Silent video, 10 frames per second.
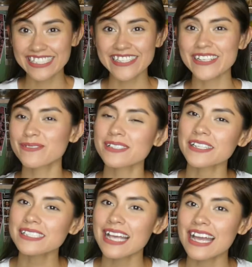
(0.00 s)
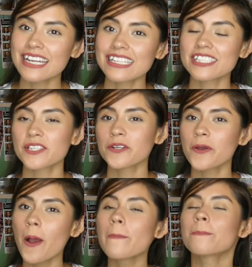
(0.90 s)
so I'm so excited
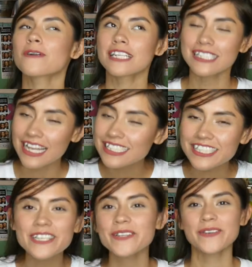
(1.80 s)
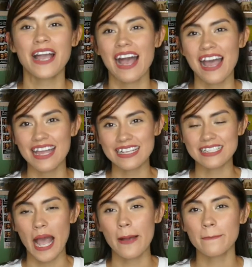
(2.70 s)
to present to you
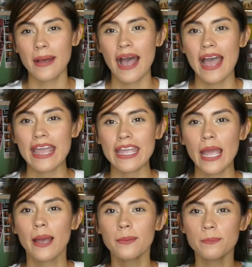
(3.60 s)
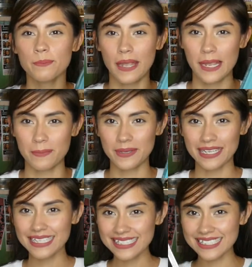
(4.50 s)
guys my
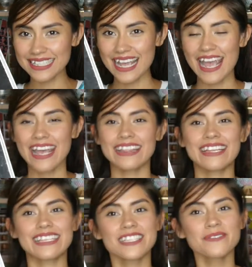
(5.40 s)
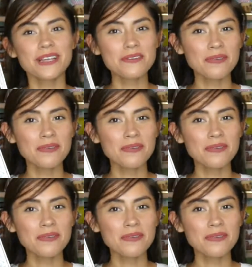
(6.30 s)
babies. These are my